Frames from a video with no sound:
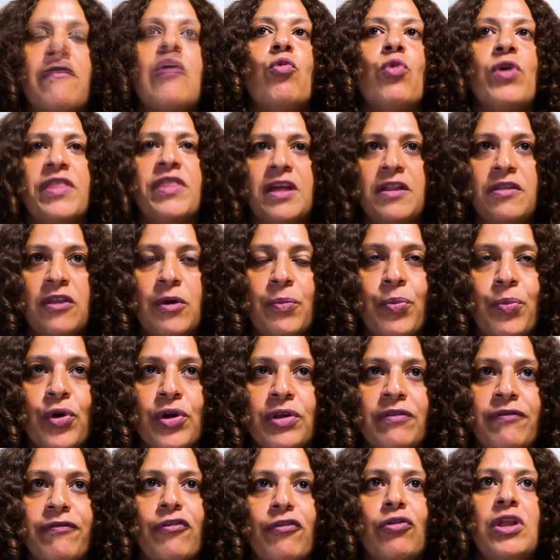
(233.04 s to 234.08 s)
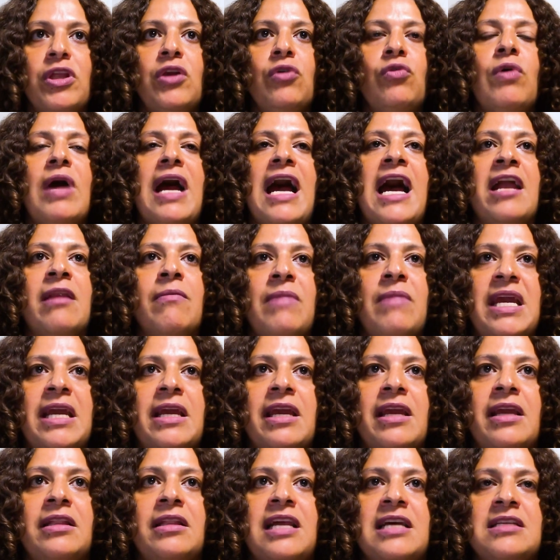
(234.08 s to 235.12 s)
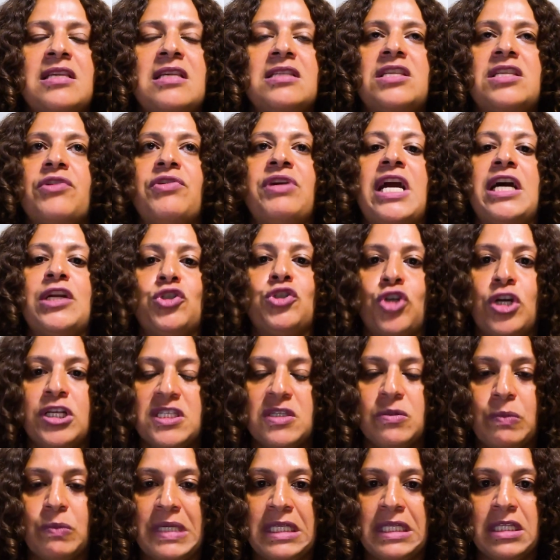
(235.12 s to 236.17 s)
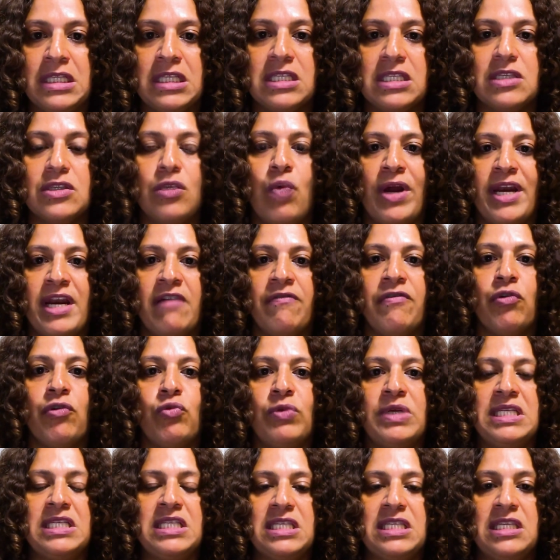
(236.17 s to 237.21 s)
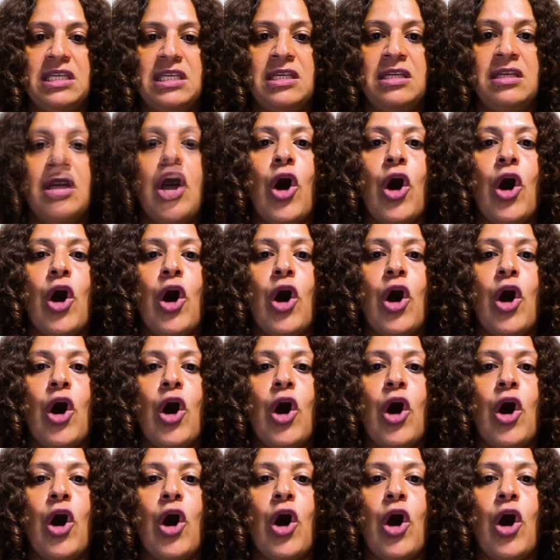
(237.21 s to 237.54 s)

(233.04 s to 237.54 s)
within the portfolio and making necessary adjustments whenever we see